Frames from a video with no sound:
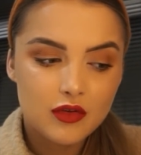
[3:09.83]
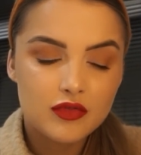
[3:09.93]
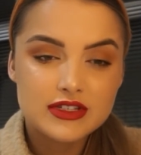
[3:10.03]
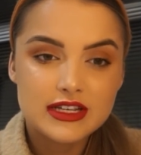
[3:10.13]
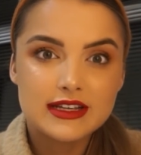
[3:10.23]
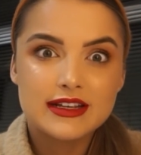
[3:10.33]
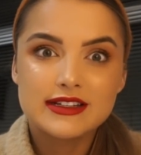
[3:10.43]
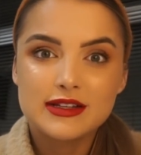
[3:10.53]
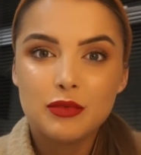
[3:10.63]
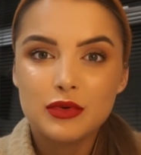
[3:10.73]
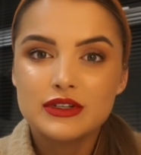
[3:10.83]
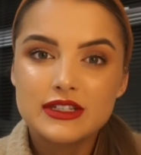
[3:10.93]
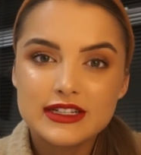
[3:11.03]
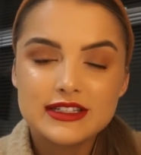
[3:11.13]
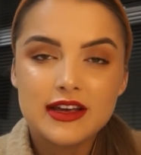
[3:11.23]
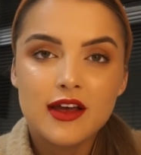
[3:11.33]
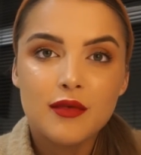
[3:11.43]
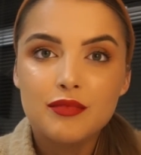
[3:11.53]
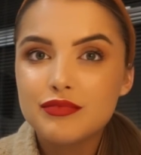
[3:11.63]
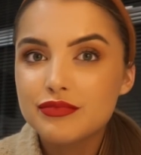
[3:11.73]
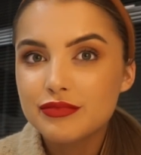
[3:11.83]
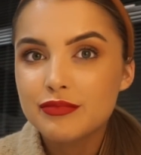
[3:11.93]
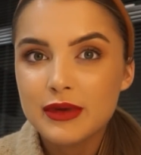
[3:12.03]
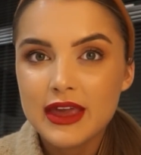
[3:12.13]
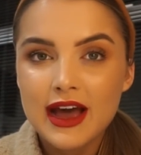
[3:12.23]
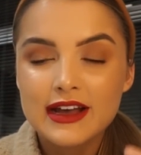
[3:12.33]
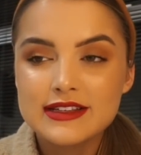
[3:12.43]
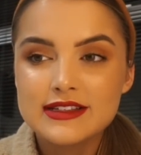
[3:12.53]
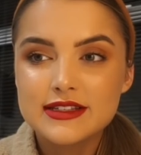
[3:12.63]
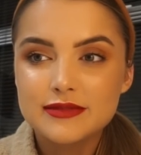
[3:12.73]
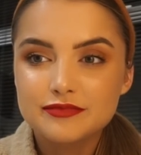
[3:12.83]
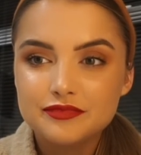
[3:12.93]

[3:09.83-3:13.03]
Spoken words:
obviously, because I want it to be as